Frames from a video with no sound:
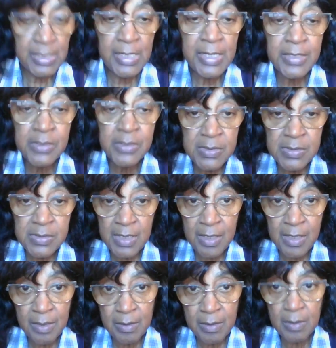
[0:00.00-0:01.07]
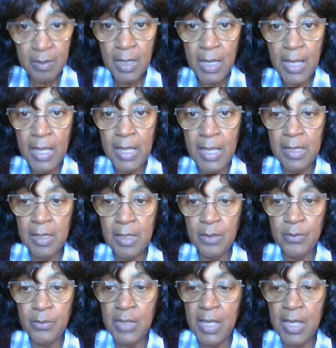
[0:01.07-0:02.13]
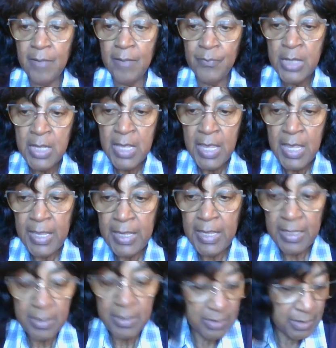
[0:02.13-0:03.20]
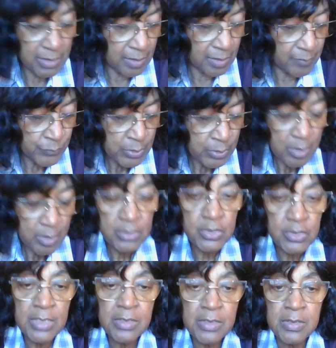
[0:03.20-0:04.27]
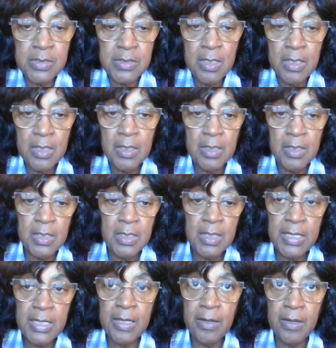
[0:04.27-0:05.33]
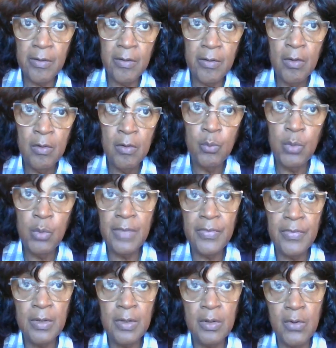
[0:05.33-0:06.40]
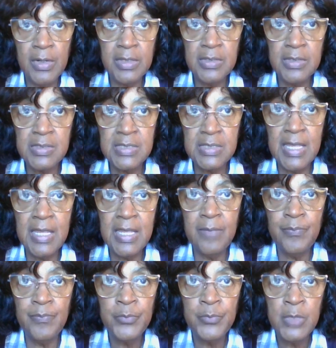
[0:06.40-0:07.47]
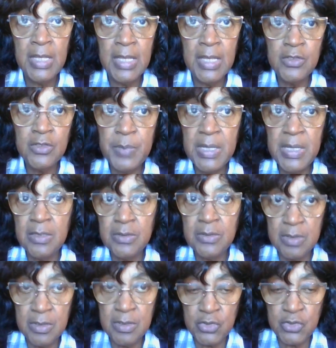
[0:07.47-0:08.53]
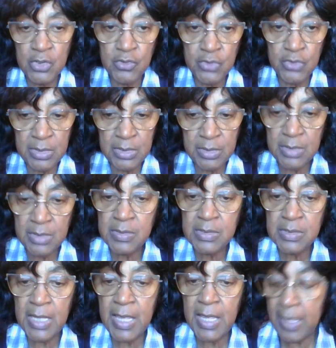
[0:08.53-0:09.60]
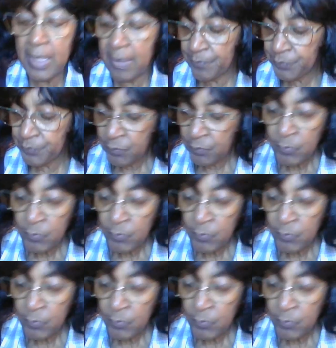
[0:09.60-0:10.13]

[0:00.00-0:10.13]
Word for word: listen, hallelujah, and uh, just hear what the Lord is saying and speaking to the church at this time.